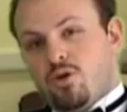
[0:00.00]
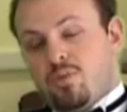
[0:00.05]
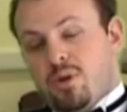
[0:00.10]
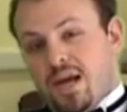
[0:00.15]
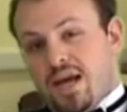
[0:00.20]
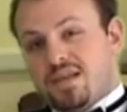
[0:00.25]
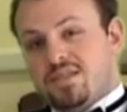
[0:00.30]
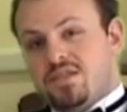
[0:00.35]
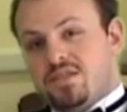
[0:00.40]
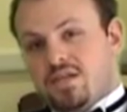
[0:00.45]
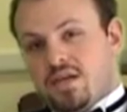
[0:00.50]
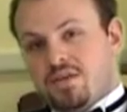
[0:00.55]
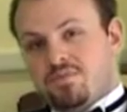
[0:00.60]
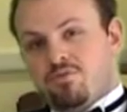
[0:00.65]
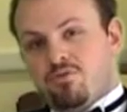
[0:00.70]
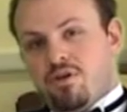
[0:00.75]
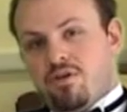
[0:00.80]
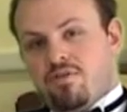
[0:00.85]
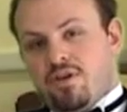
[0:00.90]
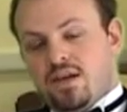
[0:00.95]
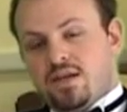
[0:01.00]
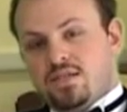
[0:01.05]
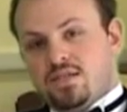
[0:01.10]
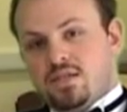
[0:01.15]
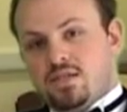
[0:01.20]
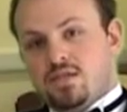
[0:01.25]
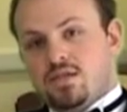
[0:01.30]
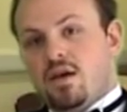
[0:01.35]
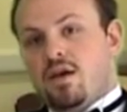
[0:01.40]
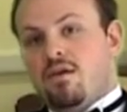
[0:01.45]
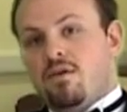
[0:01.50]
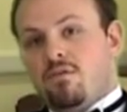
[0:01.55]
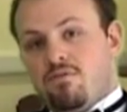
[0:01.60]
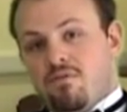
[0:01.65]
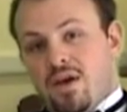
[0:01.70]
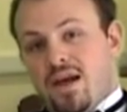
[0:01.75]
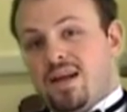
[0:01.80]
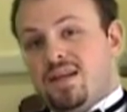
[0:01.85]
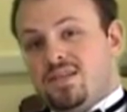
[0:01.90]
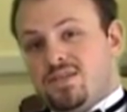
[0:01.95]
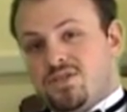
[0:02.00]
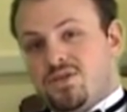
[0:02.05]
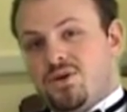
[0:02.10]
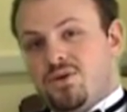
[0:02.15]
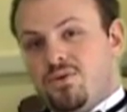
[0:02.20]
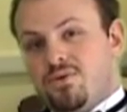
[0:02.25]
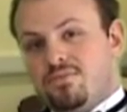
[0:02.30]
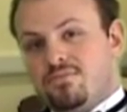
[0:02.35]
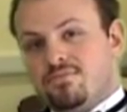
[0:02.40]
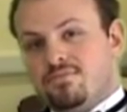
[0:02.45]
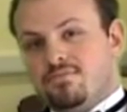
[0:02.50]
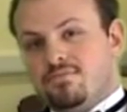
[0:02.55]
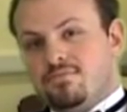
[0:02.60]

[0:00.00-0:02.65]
you'll be asked to test reflexes fairly soon.